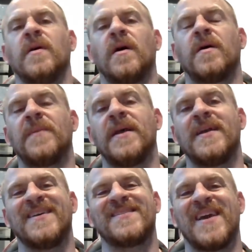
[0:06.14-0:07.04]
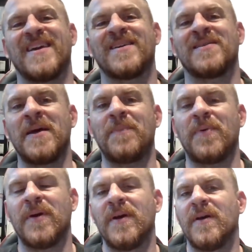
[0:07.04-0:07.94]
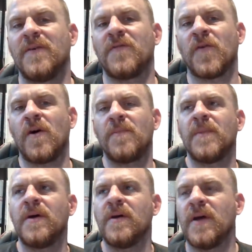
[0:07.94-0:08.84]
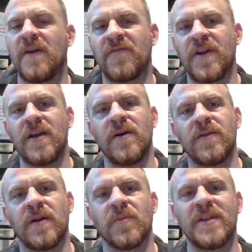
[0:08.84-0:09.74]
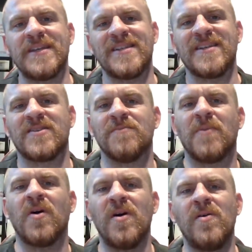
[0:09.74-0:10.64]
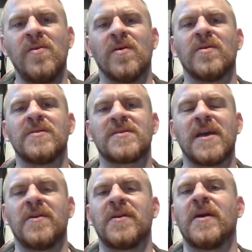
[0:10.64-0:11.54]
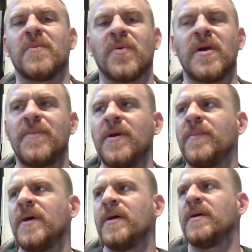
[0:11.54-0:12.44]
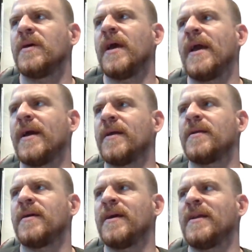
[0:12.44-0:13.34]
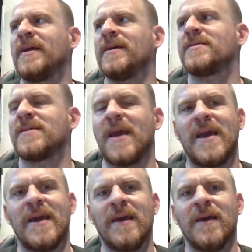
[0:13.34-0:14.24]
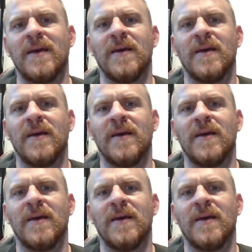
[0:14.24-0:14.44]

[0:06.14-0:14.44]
It is a clip from a video that I'm releasing tomorrow on ScannerDanner Premium, and it is a